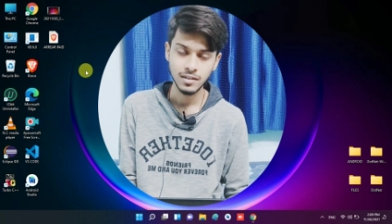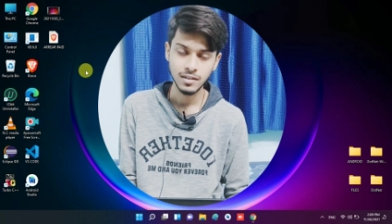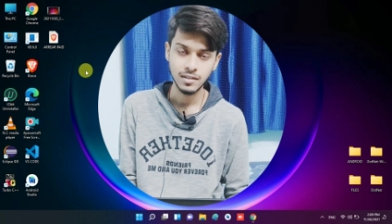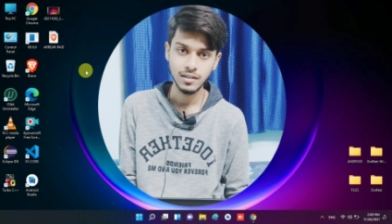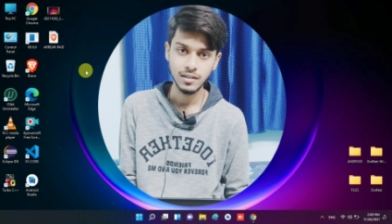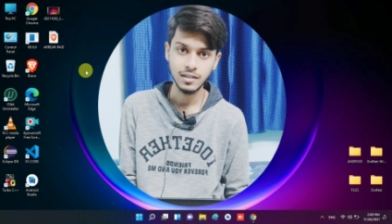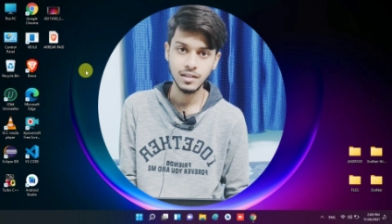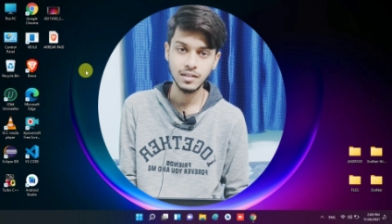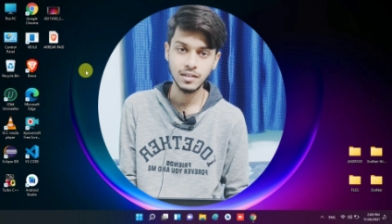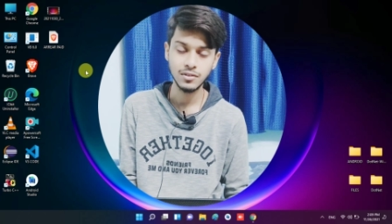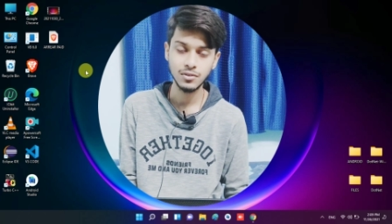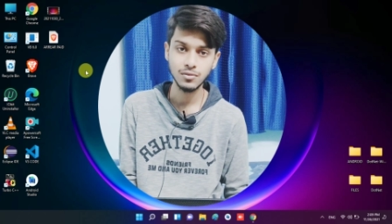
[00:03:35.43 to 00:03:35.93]

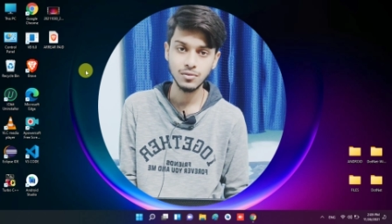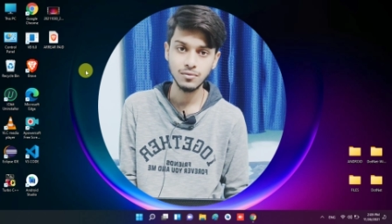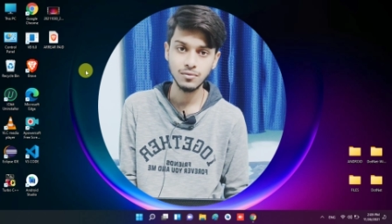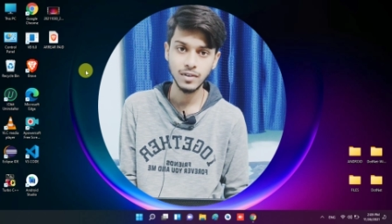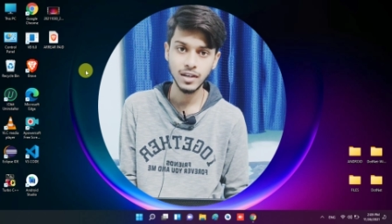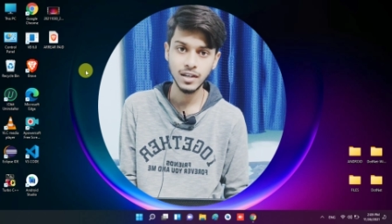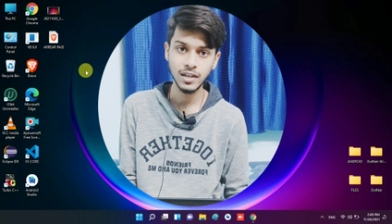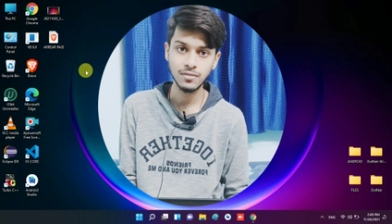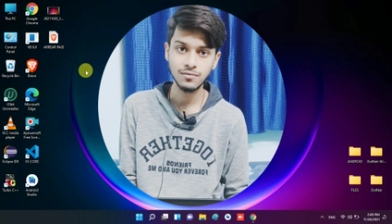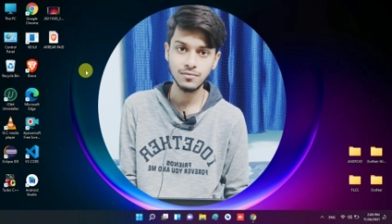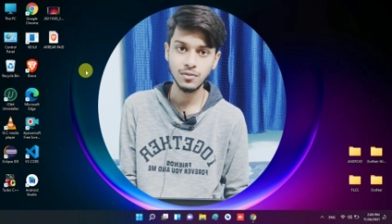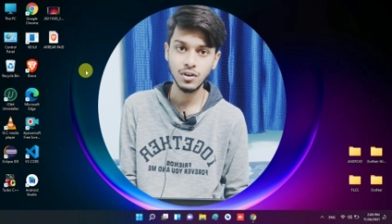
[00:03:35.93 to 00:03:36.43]
need to
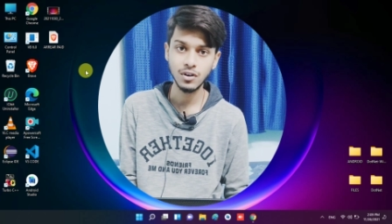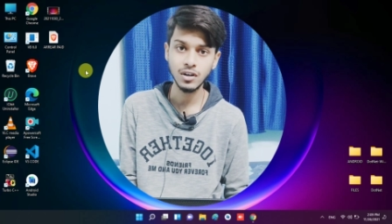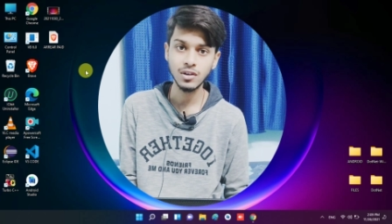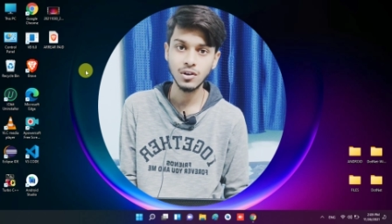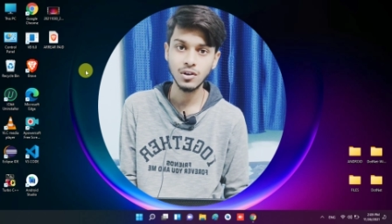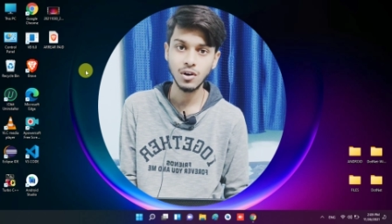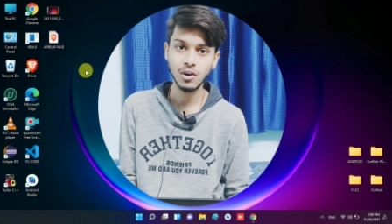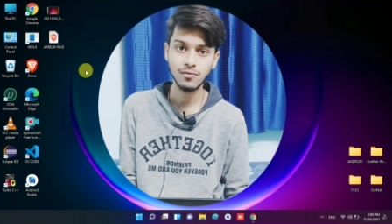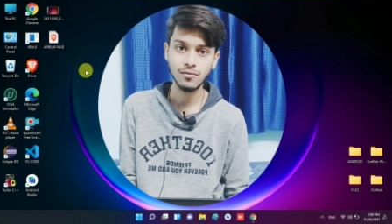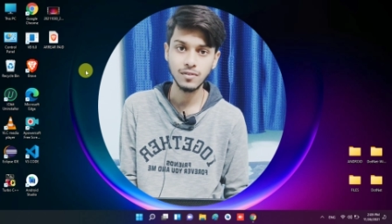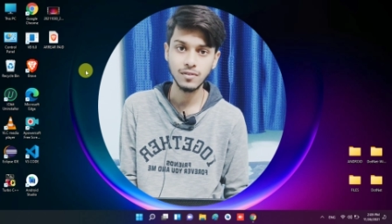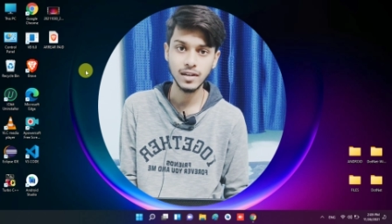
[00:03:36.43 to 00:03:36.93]
wait for
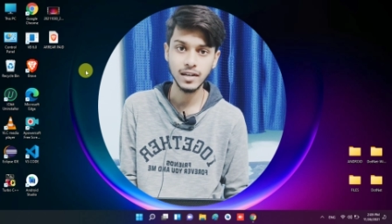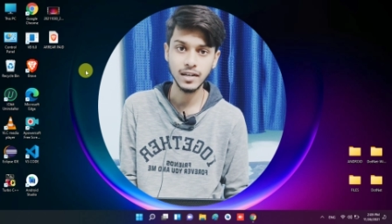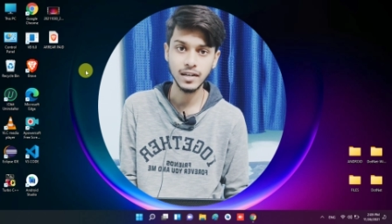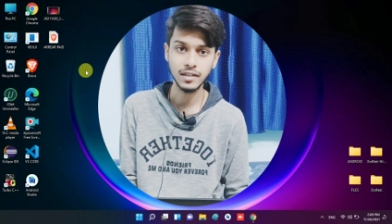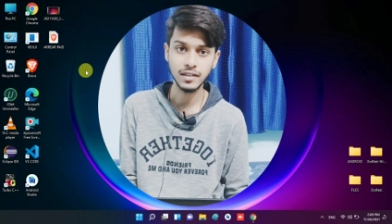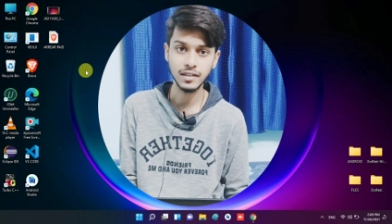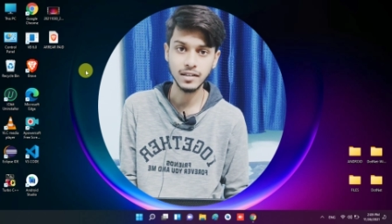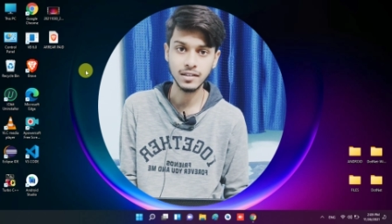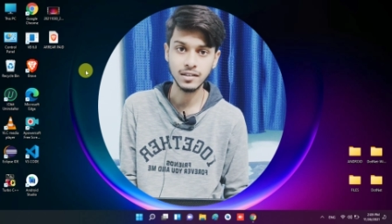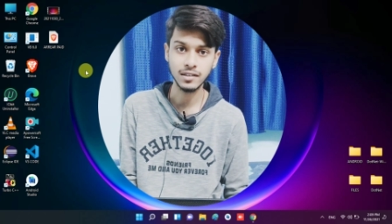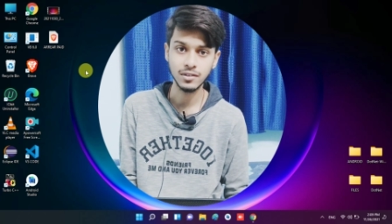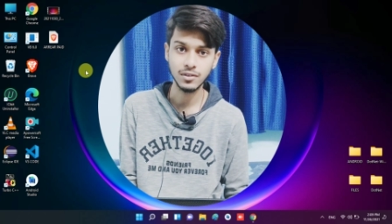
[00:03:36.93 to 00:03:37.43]
offer
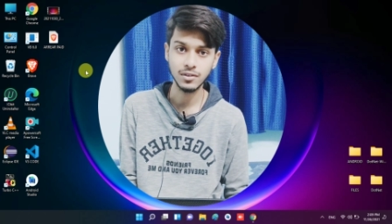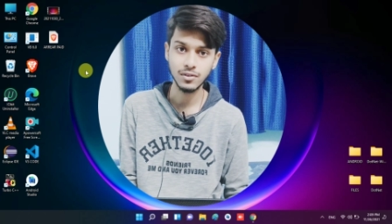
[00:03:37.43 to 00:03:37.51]
letter.